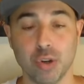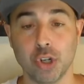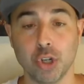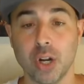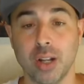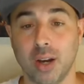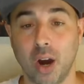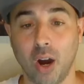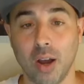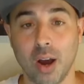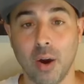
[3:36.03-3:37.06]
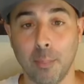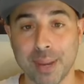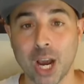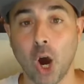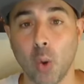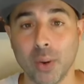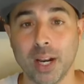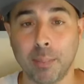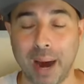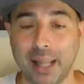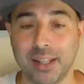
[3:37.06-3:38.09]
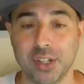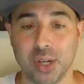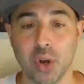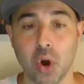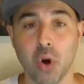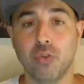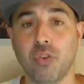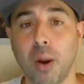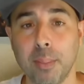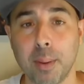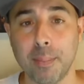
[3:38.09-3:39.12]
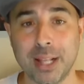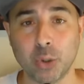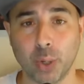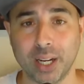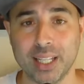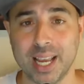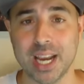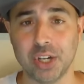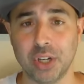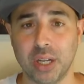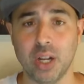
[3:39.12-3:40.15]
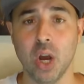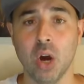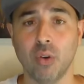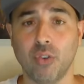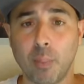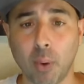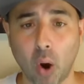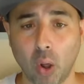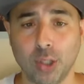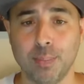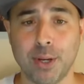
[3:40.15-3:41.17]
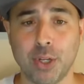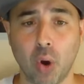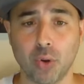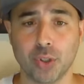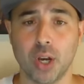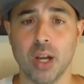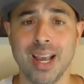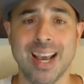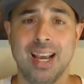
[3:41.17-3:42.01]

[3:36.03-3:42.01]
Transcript: should be owed an apology from the Mets organization, from Carlos Mendoza,